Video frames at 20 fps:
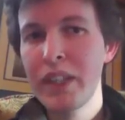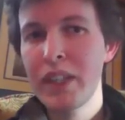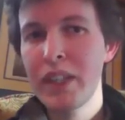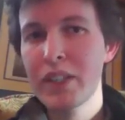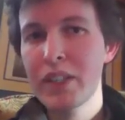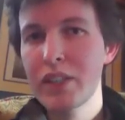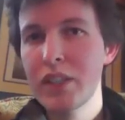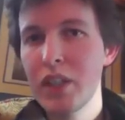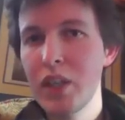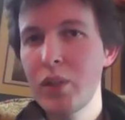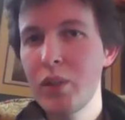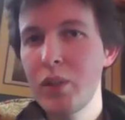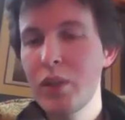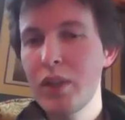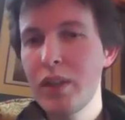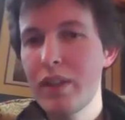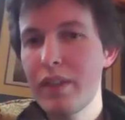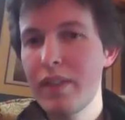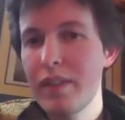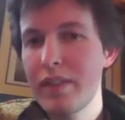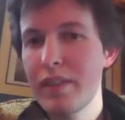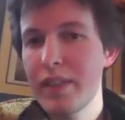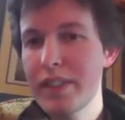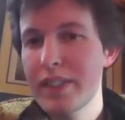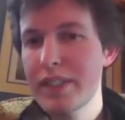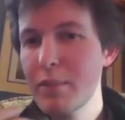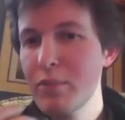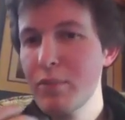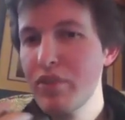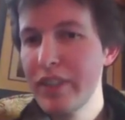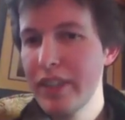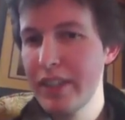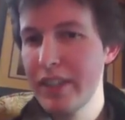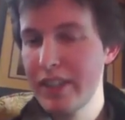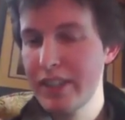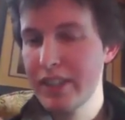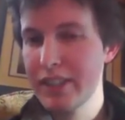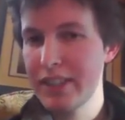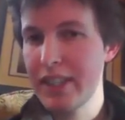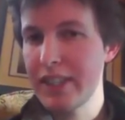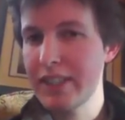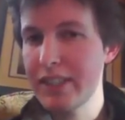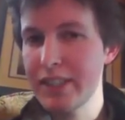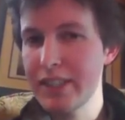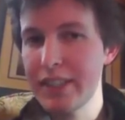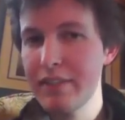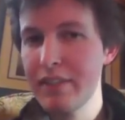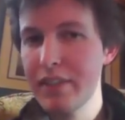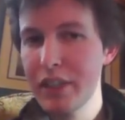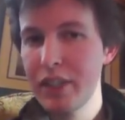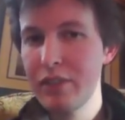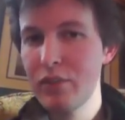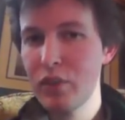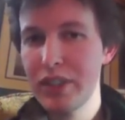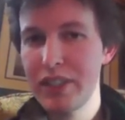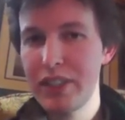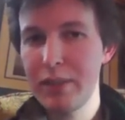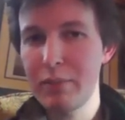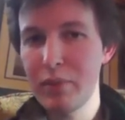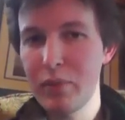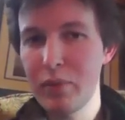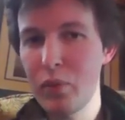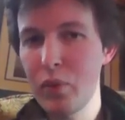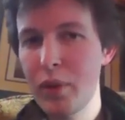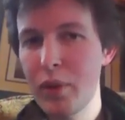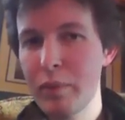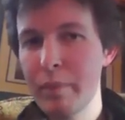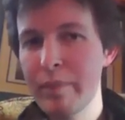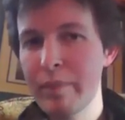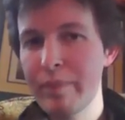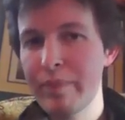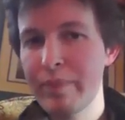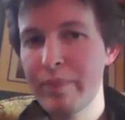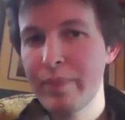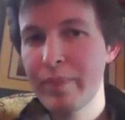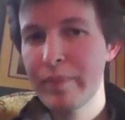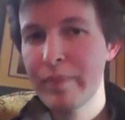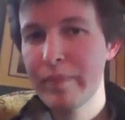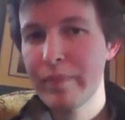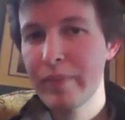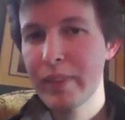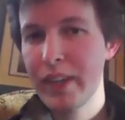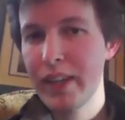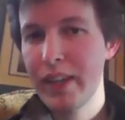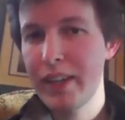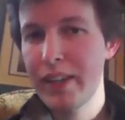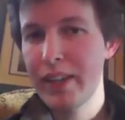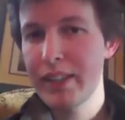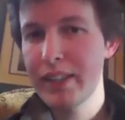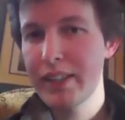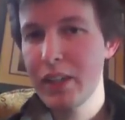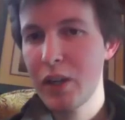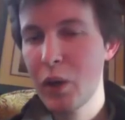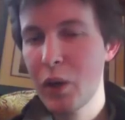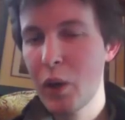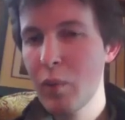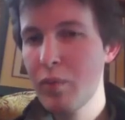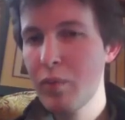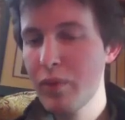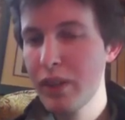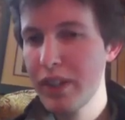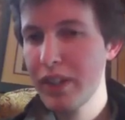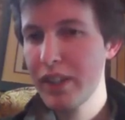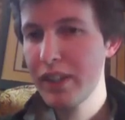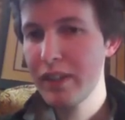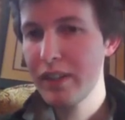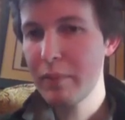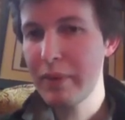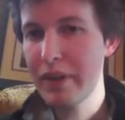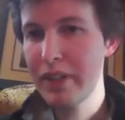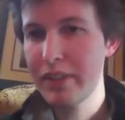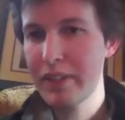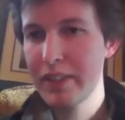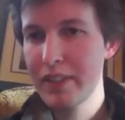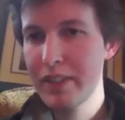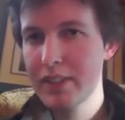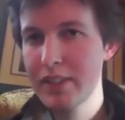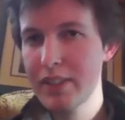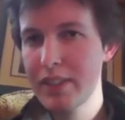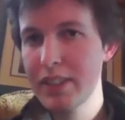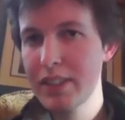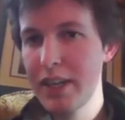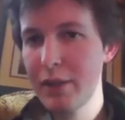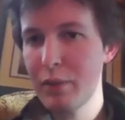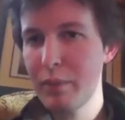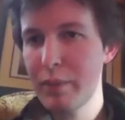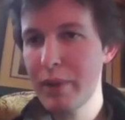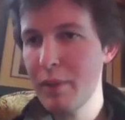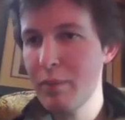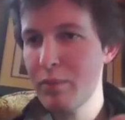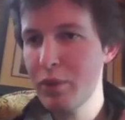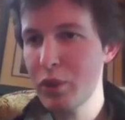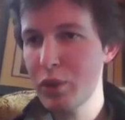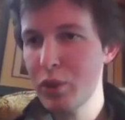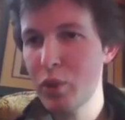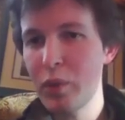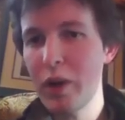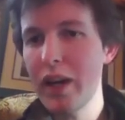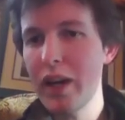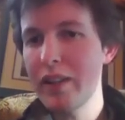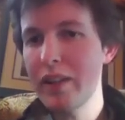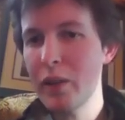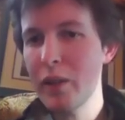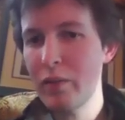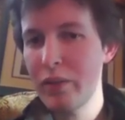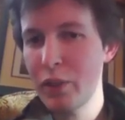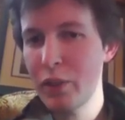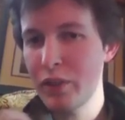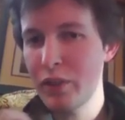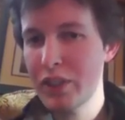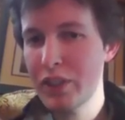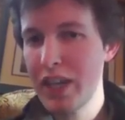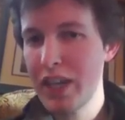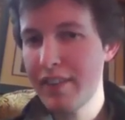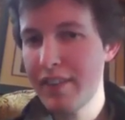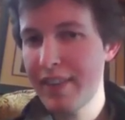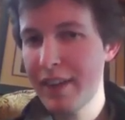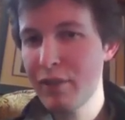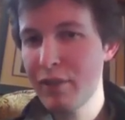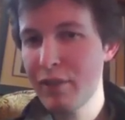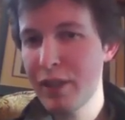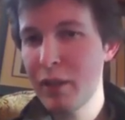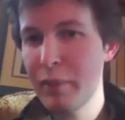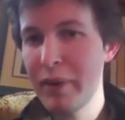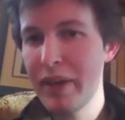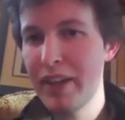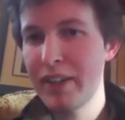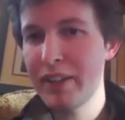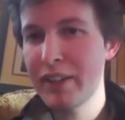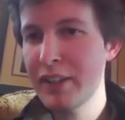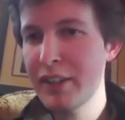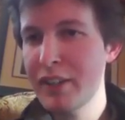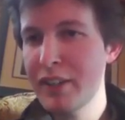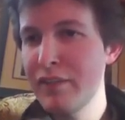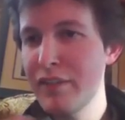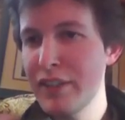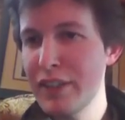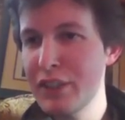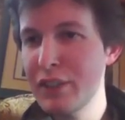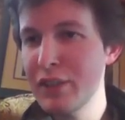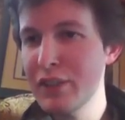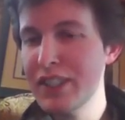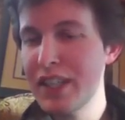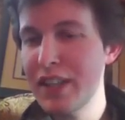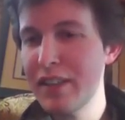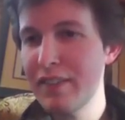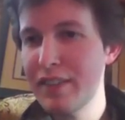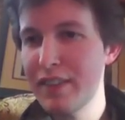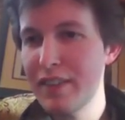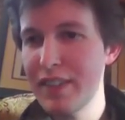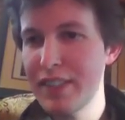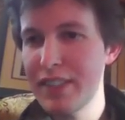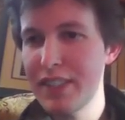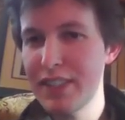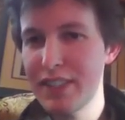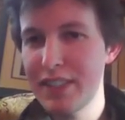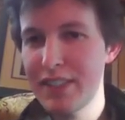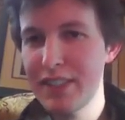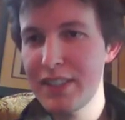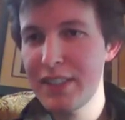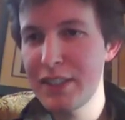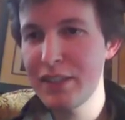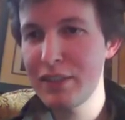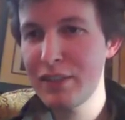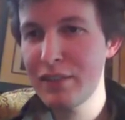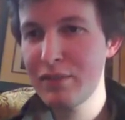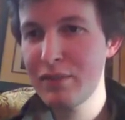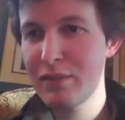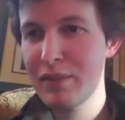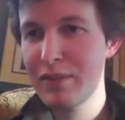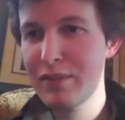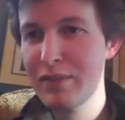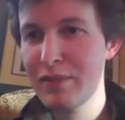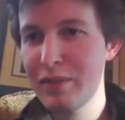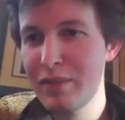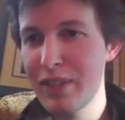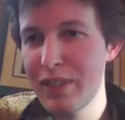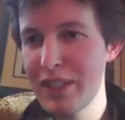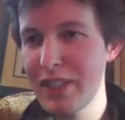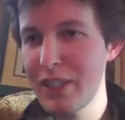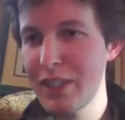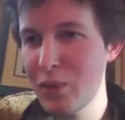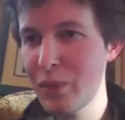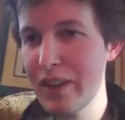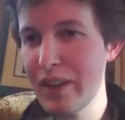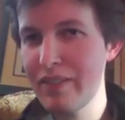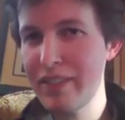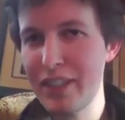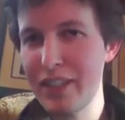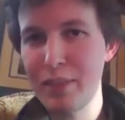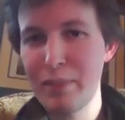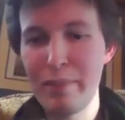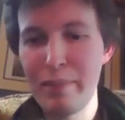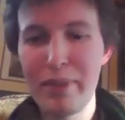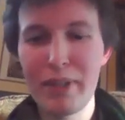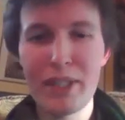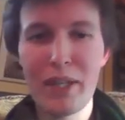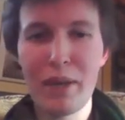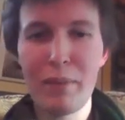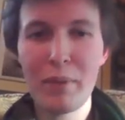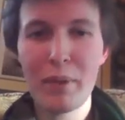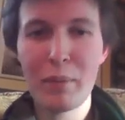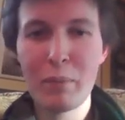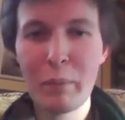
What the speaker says: So the summary here, as I say, is just everything you've already seen before. And hopefully, I mean, this slide will be up for a short while, and hopefully you can stare at that for a little bit and convince yourself that this is the way everything has been built up.